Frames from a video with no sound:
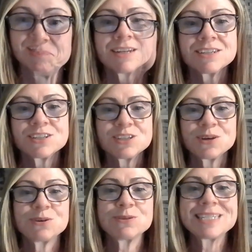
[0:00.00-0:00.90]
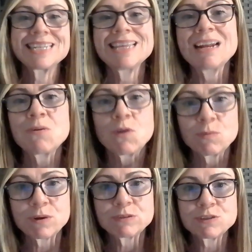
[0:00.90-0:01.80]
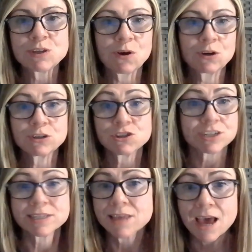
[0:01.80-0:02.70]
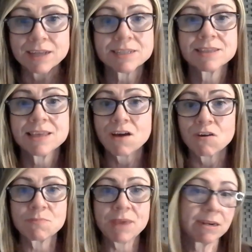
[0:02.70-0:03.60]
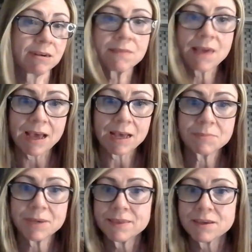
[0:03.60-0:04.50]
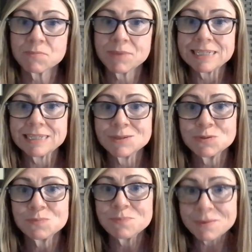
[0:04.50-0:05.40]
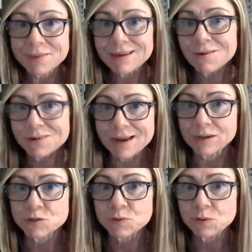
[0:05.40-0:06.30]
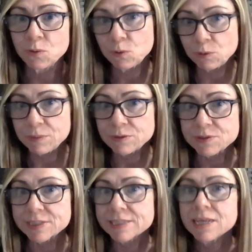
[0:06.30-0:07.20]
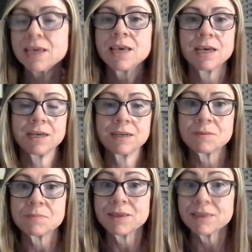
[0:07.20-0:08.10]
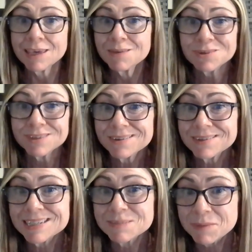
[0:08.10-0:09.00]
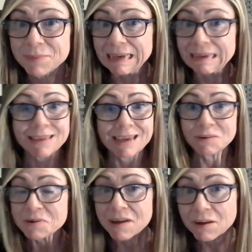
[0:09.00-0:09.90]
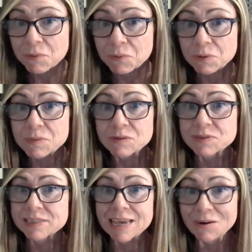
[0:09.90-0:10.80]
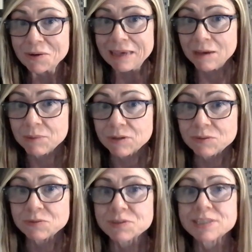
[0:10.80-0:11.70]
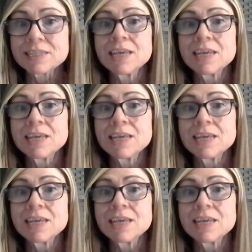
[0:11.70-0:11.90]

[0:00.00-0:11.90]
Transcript: So synthetic hormones are just that. They are made in a lab and they are meant to mimic our natural hormones. And the key word there is mimic. They are not hormones, they are chemicals.